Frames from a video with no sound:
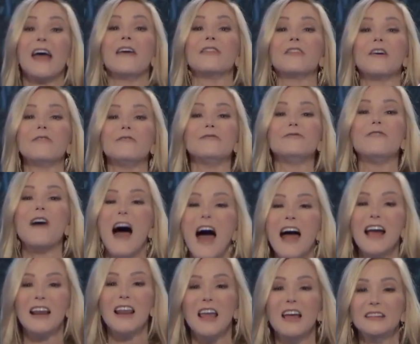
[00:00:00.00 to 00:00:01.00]
and the
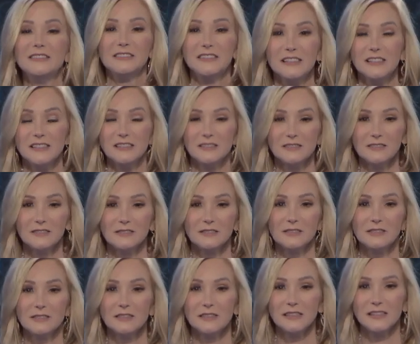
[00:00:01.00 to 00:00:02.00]
violent
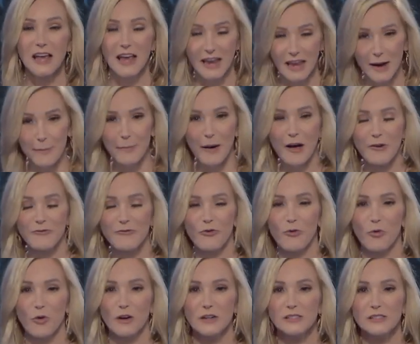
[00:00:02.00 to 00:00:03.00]
take it by
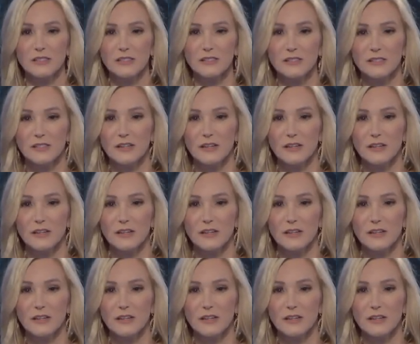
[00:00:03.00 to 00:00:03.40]
force.